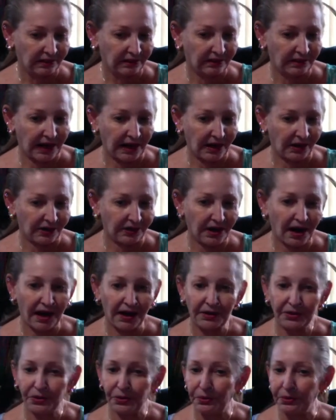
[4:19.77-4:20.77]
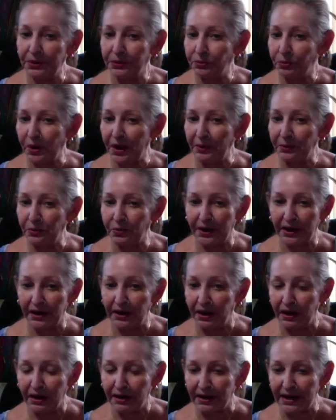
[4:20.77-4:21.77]
They are not who and what we
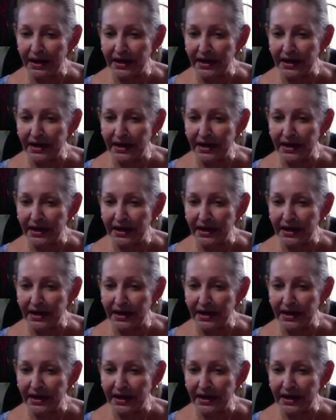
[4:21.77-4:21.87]
are